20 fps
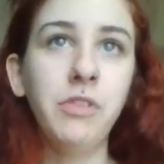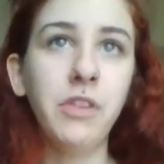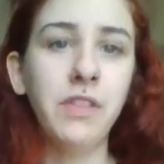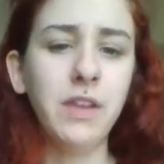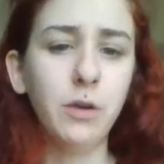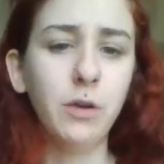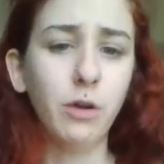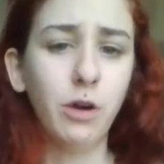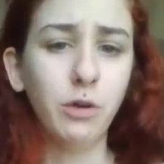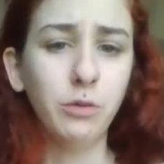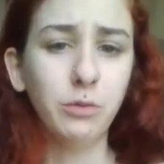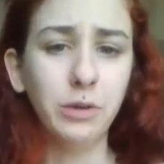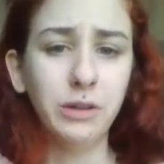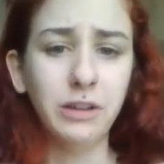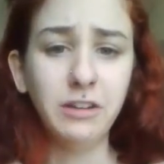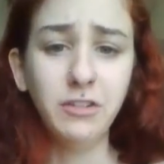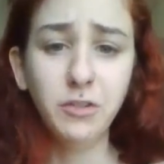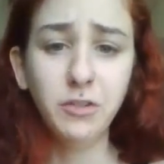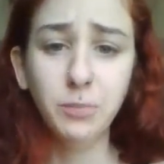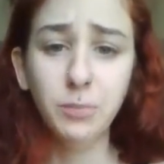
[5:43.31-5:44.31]
and they were all
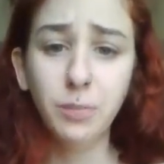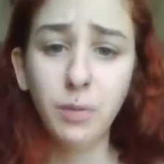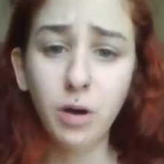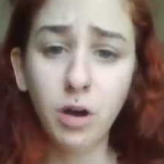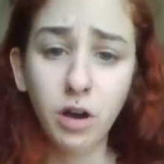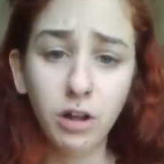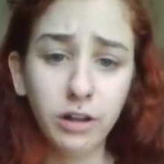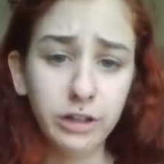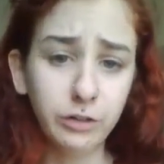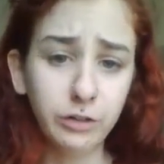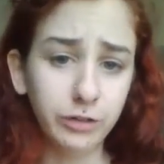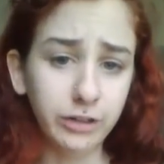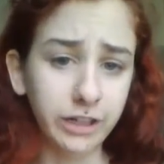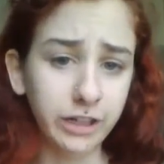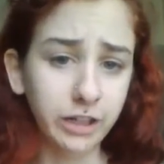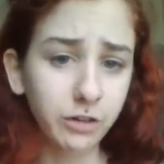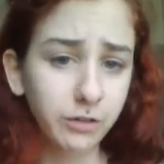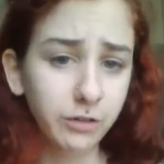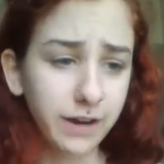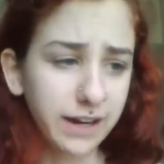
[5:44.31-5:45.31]
really small and really
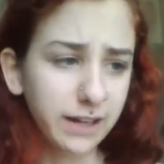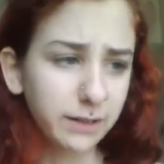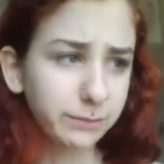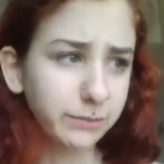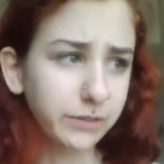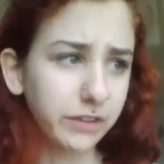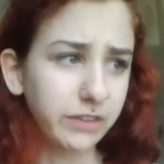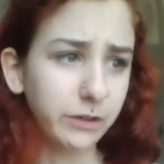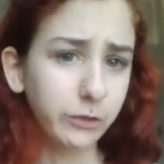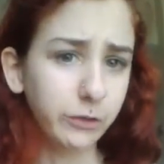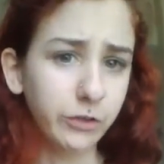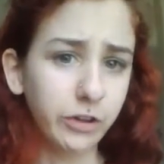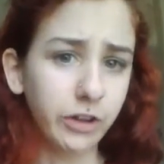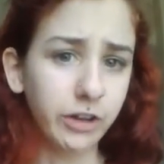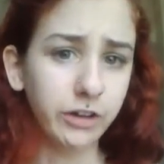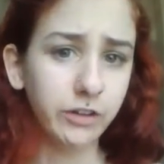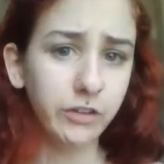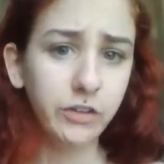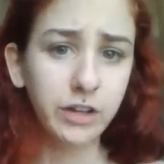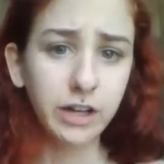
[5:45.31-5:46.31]
cramped, and there's a
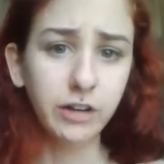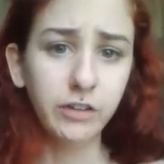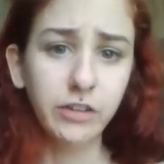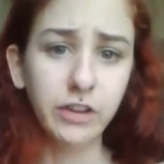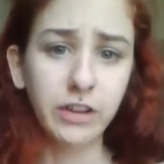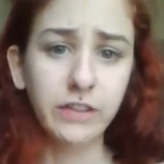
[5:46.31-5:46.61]
lot of stairs.